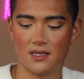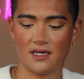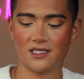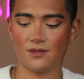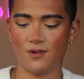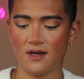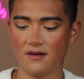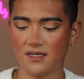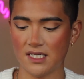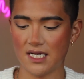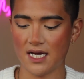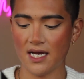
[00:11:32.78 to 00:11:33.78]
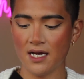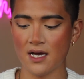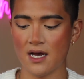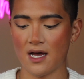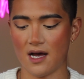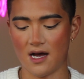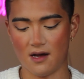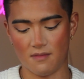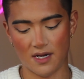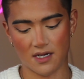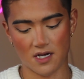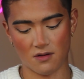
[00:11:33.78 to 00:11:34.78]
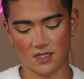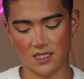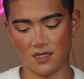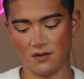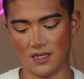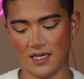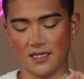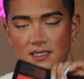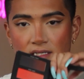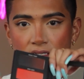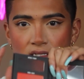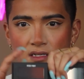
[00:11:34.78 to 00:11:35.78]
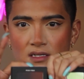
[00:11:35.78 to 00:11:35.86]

this one today and go into these